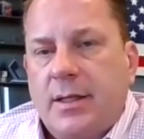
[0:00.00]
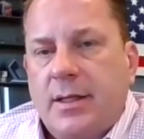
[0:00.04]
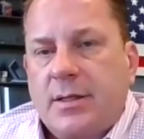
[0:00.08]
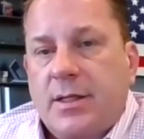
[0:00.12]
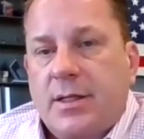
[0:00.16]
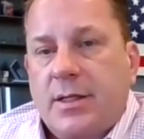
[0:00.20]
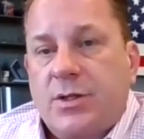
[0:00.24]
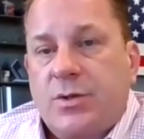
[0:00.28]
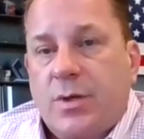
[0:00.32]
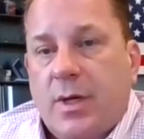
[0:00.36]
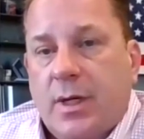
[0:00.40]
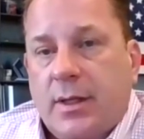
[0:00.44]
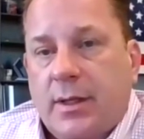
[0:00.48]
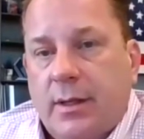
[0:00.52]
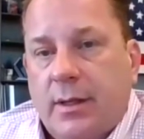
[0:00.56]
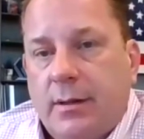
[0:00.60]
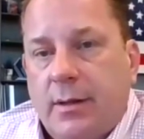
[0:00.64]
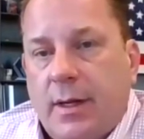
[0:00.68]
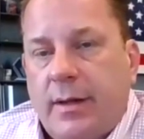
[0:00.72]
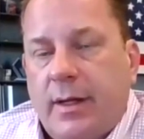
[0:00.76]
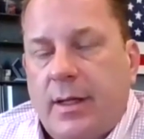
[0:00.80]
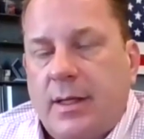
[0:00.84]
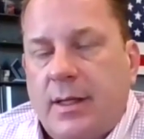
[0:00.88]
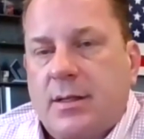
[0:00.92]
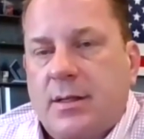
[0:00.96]
is constructed
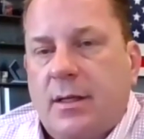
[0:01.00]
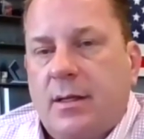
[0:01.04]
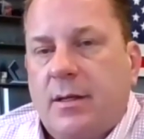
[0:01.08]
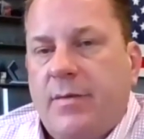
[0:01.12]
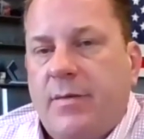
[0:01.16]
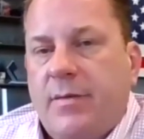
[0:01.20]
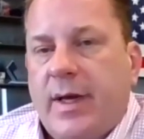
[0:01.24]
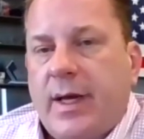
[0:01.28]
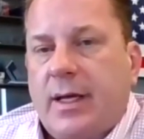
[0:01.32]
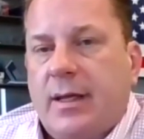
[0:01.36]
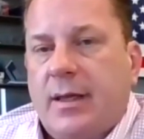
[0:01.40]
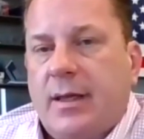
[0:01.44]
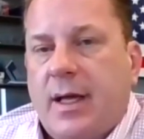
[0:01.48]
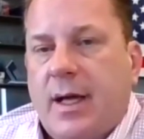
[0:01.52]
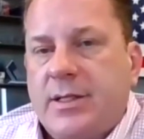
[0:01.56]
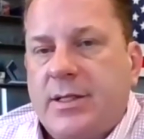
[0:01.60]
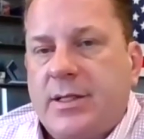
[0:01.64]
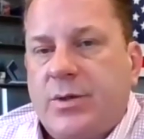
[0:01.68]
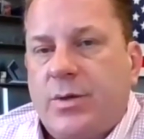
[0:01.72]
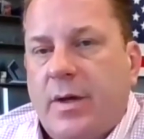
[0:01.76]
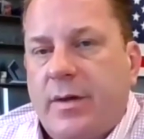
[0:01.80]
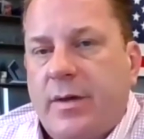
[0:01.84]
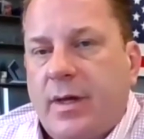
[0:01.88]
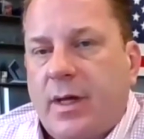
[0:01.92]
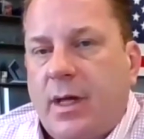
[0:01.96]
on these the vacant lots
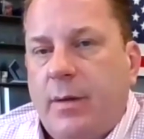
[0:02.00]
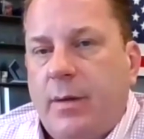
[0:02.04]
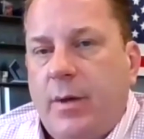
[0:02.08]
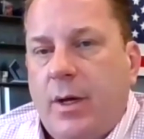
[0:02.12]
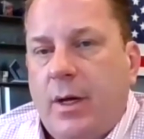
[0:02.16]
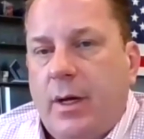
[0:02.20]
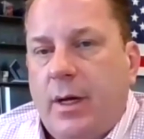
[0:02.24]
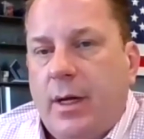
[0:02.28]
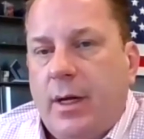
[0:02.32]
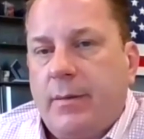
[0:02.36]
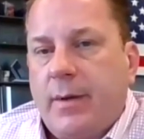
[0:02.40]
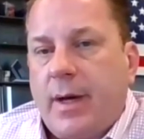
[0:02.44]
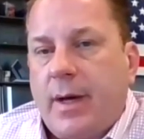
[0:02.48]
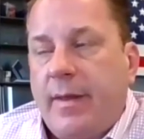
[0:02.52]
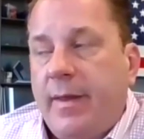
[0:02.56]
throughout the community.